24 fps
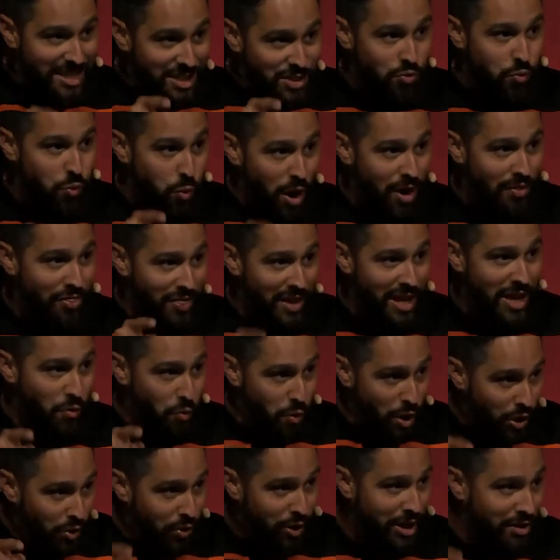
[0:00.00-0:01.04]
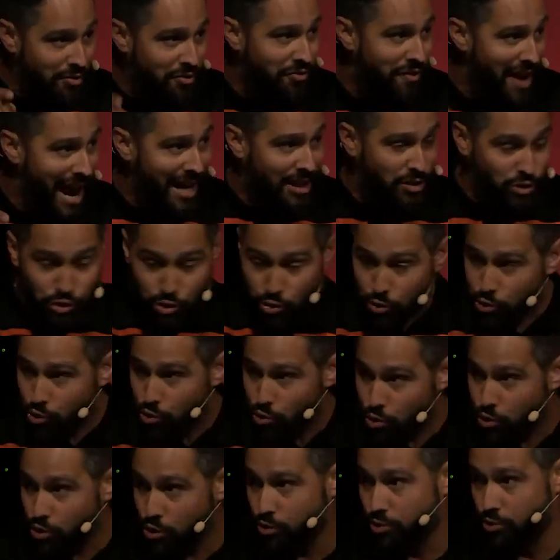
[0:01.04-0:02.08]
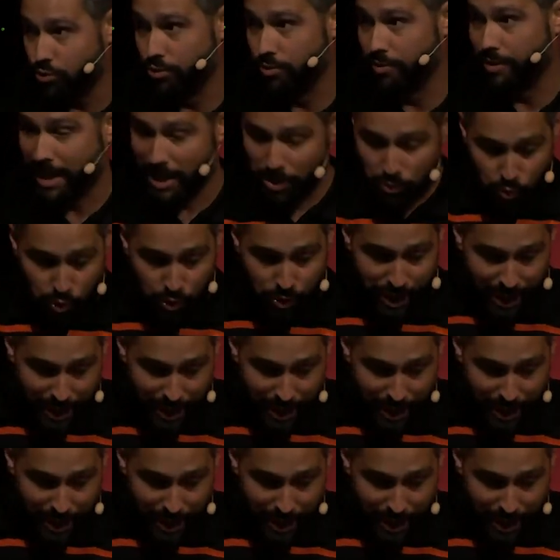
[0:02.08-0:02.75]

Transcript: is what they will in fact do to you. They will